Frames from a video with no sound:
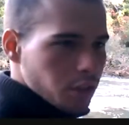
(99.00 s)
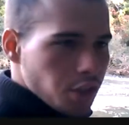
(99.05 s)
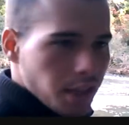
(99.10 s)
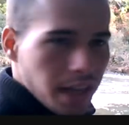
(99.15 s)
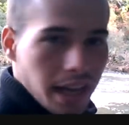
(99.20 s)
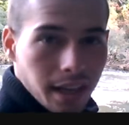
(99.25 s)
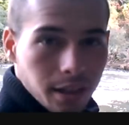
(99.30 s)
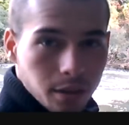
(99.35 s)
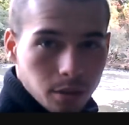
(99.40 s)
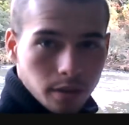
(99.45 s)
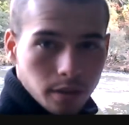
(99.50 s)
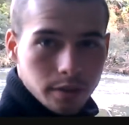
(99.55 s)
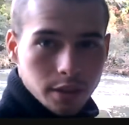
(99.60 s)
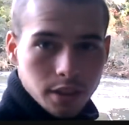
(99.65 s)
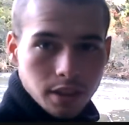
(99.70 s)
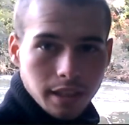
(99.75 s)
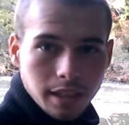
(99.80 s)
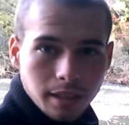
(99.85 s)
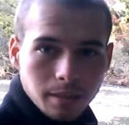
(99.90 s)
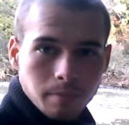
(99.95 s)
fishing the Chicago
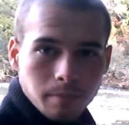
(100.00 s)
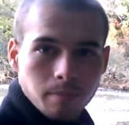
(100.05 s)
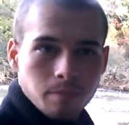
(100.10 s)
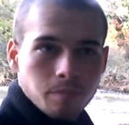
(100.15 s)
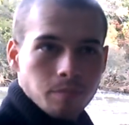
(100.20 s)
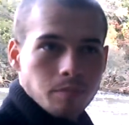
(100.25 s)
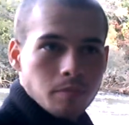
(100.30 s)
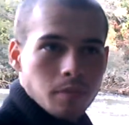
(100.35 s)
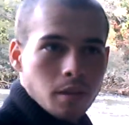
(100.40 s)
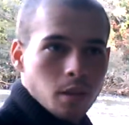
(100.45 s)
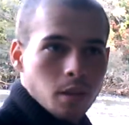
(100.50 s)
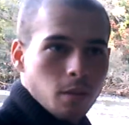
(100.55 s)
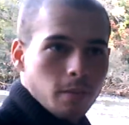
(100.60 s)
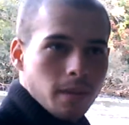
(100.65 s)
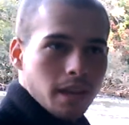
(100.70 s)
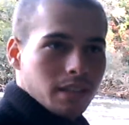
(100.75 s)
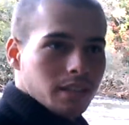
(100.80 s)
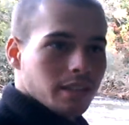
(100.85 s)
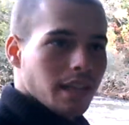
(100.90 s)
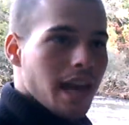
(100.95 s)
River today.
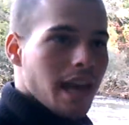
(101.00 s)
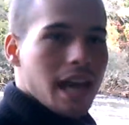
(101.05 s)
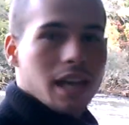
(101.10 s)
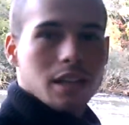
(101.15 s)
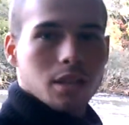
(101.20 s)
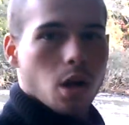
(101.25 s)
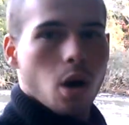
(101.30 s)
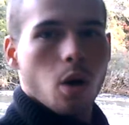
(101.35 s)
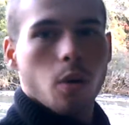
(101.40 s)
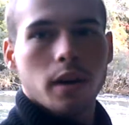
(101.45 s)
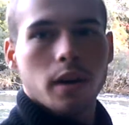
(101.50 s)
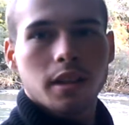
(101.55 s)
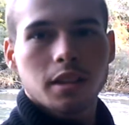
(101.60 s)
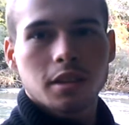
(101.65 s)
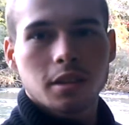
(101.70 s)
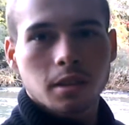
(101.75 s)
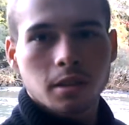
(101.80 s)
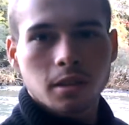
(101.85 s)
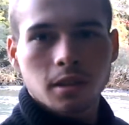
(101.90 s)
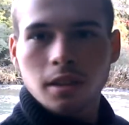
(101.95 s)
You might say as
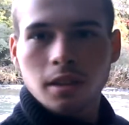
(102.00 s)
always,